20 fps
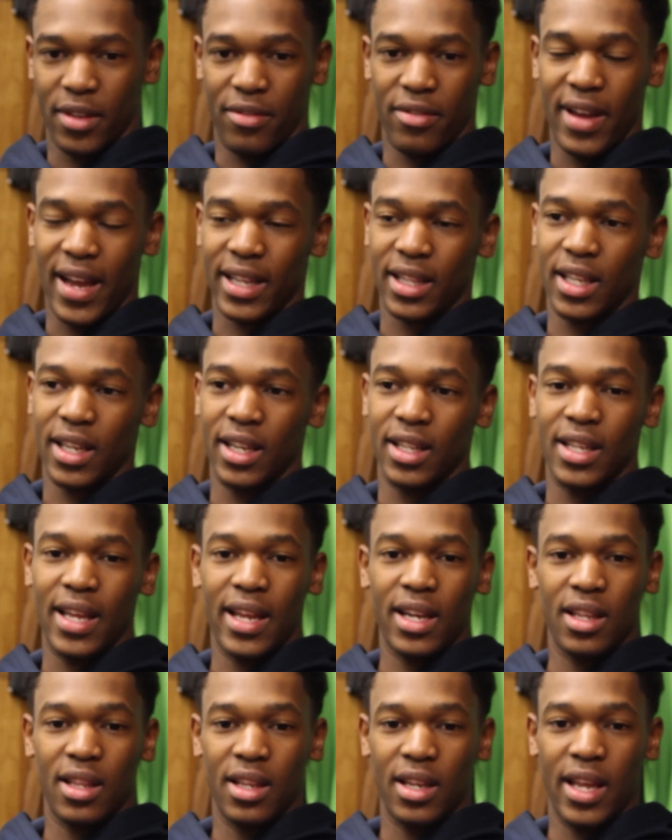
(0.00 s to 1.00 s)
the fact that at the
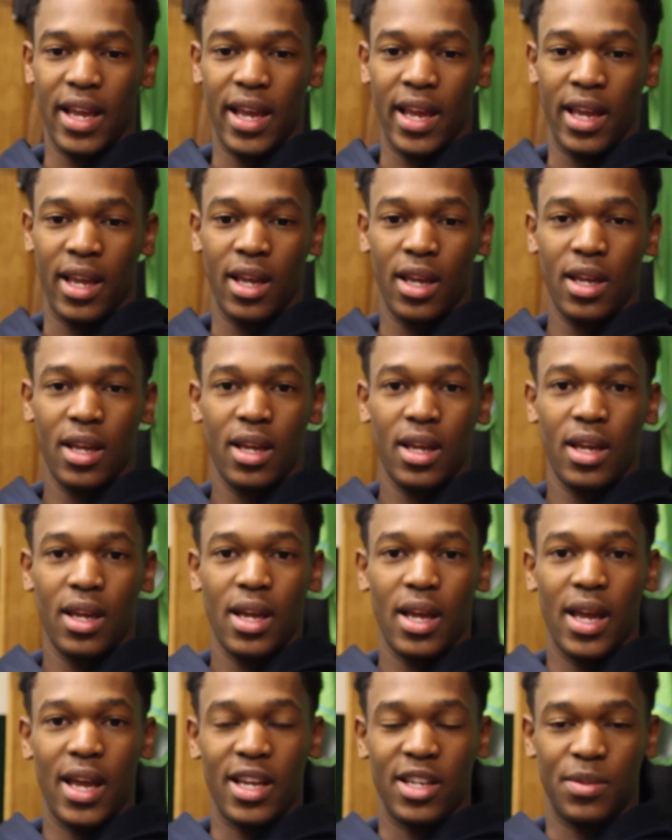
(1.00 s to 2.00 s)
end of the day,
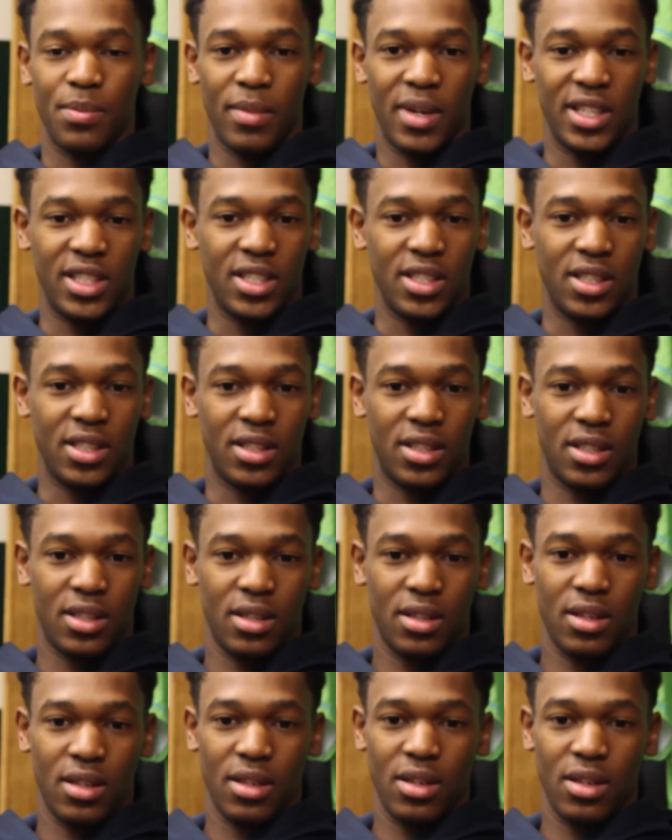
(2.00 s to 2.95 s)
as much as